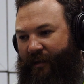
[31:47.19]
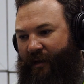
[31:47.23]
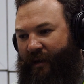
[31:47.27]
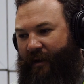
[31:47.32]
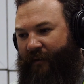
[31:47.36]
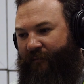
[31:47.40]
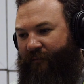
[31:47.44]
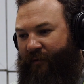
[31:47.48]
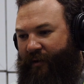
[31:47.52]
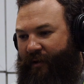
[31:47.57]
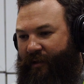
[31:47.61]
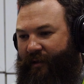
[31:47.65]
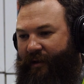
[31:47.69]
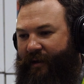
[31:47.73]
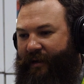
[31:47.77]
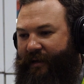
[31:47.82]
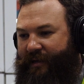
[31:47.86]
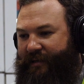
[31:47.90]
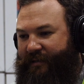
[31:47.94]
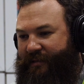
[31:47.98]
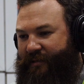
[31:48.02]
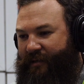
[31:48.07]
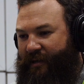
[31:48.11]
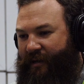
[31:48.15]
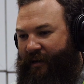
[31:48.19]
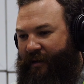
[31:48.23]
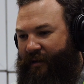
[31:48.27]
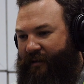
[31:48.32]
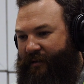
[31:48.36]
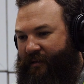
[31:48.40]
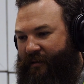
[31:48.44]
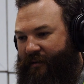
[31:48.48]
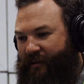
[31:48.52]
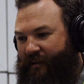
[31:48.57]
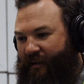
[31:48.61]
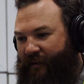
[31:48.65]
I've realized
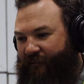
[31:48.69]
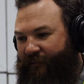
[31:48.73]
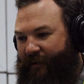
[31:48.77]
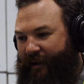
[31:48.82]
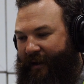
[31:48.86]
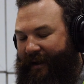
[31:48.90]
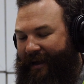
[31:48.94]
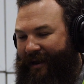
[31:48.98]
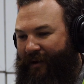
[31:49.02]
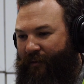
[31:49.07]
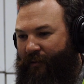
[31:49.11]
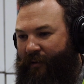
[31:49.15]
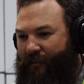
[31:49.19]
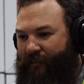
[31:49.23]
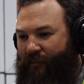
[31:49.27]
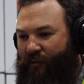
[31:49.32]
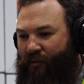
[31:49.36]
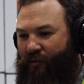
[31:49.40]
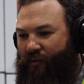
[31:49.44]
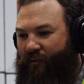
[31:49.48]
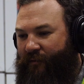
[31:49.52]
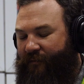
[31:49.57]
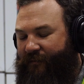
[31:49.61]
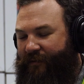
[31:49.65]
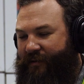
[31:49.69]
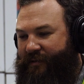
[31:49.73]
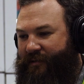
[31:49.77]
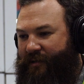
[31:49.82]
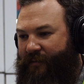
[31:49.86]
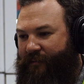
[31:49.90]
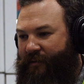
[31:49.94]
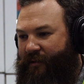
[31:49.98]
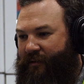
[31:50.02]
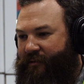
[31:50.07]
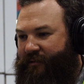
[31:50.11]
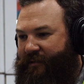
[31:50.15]
that if I kind of remove
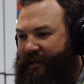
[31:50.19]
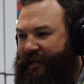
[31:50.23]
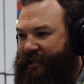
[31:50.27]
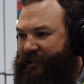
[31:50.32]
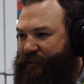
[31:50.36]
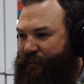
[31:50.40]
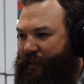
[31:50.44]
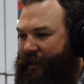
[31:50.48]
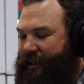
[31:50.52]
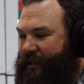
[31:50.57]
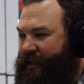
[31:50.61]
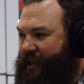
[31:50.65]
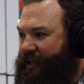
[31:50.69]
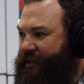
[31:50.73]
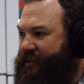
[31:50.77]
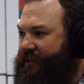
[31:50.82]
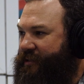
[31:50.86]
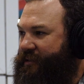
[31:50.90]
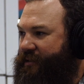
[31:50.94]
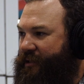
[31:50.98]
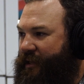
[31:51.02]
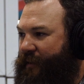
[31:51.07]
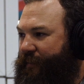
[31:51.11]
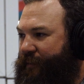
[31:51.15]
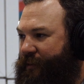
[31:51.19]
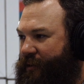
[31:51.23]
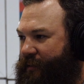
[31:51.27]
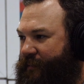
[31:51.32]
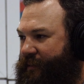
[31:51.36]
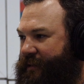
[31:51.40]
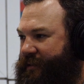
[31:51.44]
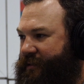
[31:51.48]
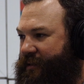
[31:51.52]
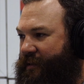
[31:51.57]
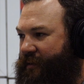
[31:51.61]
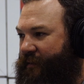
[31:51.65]
some of those expectations that I put on
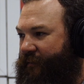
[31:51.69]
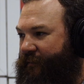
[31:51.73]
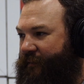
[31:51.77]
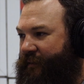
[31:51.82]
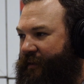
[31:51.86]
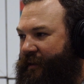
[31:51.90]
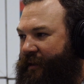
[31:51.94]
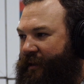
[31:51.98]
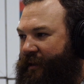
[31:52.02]
myself,